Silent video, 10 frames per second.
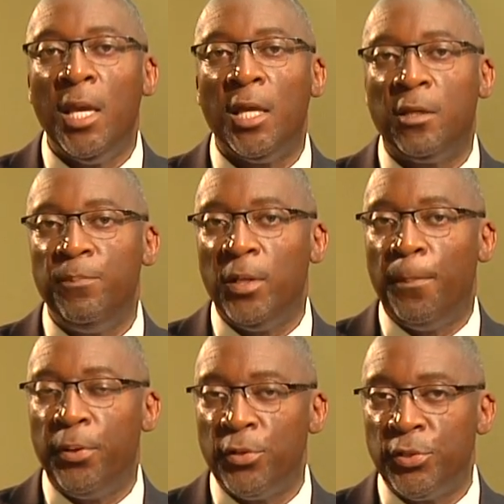It can be a
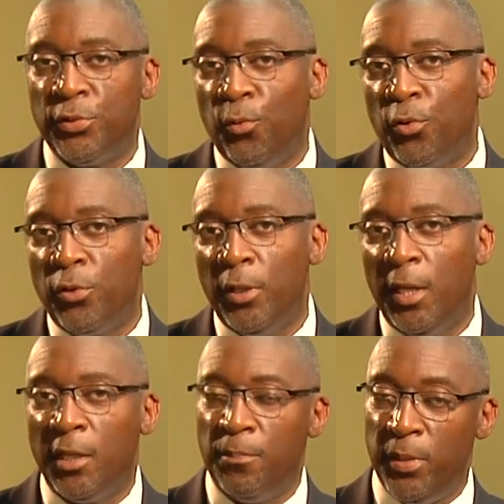purchase order,
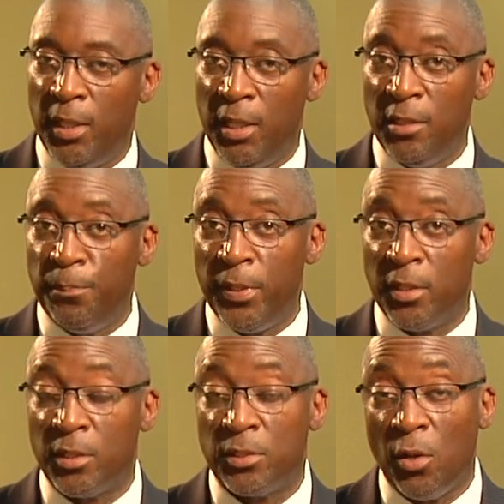it can be an
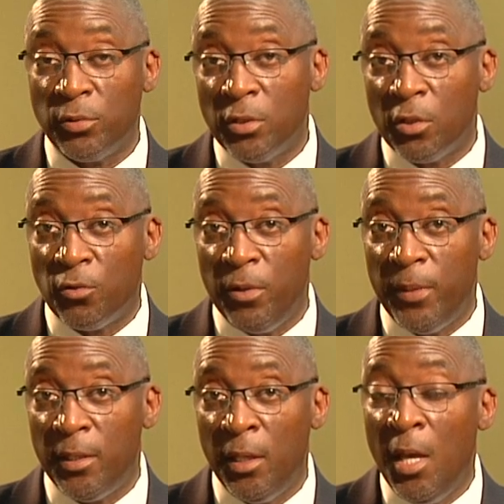independent consulting
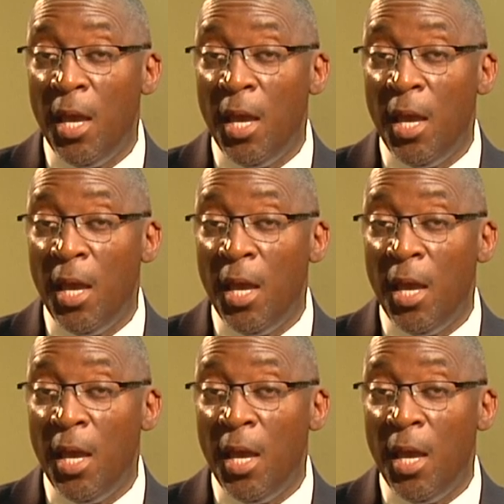agreement,